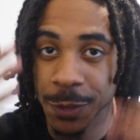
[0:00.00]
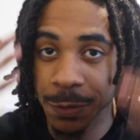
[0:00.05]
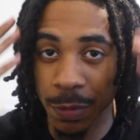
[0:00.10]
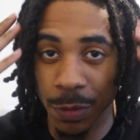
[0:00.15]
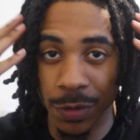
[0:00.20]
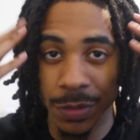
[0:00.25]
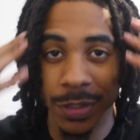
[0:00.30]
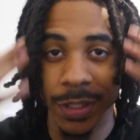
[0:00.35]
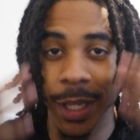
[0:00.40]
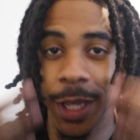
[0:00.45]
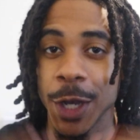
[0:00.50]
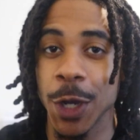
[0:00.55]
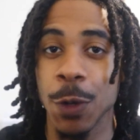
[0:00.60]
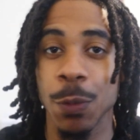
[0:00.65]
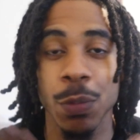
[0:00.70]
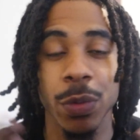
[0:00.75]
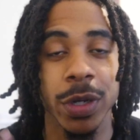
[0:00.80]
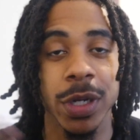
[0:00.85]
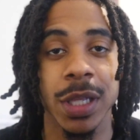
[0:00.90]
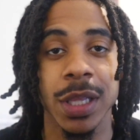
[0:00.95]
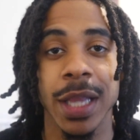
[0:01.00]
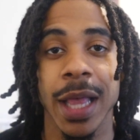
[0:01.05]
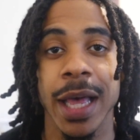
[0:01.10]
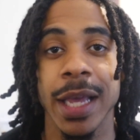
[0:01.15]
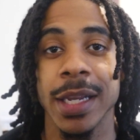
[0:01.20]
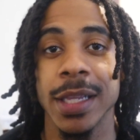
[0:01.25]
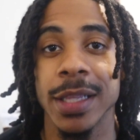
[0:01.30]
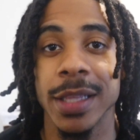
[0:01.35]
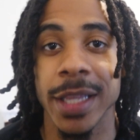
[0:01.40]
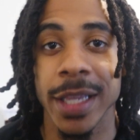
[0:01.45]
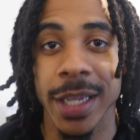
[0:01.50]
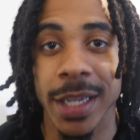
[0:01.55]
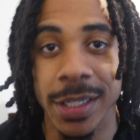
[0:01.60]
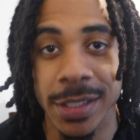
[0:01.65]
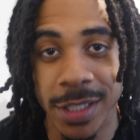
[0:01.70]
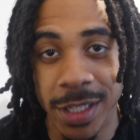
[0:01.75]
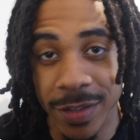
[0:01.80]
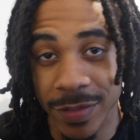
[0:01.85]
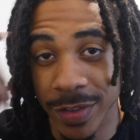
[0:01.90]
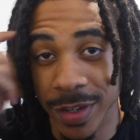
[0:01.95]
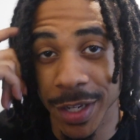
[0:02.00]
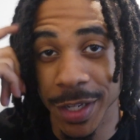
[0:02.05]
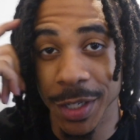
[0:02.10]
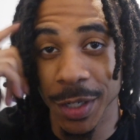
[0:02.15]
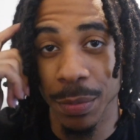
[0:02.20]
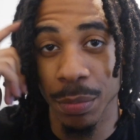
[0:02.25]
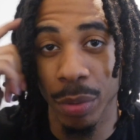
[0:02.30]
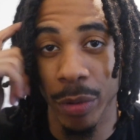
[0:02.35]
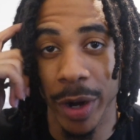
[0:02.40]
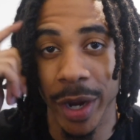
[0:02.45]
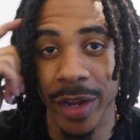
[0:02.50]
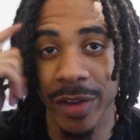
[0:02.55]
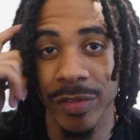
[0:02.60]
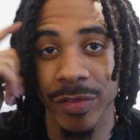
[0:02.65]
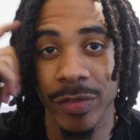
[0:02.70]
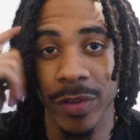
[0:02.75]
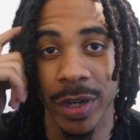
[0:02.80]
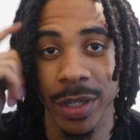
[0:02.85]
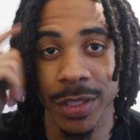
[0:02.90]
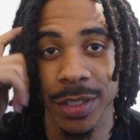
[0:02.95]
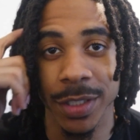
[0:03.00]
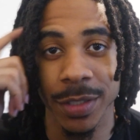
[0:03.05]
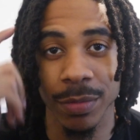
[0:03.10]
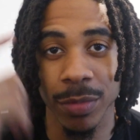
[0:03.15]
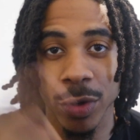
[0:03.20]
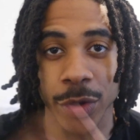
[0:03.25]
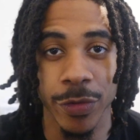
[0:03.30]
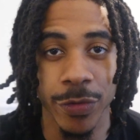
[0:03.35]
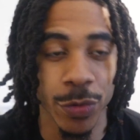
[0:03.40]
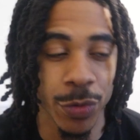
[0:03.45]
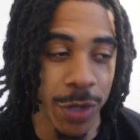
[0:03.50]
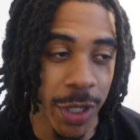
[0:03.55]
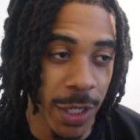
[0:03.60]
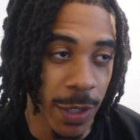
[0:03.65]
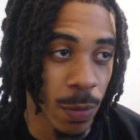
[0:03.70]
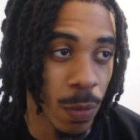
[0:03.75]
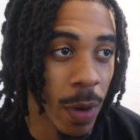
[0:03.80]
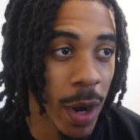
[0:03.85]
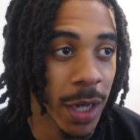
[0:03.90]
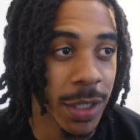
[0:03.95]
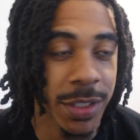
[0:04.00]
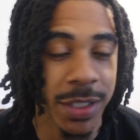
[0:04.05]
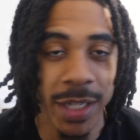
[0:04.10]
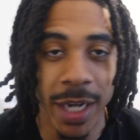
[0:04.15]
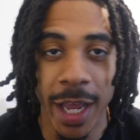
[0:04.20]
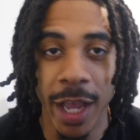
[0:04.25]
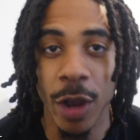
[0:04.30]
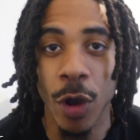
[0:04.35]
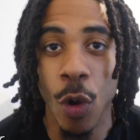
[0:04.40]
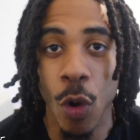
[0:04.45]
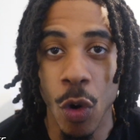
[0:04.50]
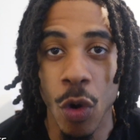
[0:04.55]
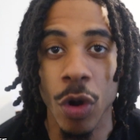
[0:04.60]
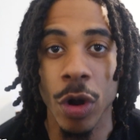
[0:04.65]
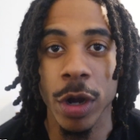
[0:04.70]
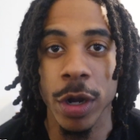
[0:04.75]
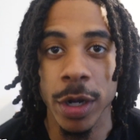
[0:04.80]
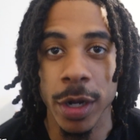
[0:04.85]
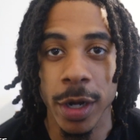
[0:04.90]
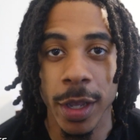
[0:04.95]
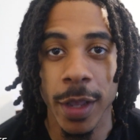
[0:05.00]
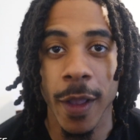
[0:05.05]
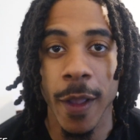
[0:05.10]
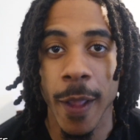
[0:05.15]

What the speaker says: It's supposed to help with a lot of things, even in your brain function, bro. If you keep watching that corn,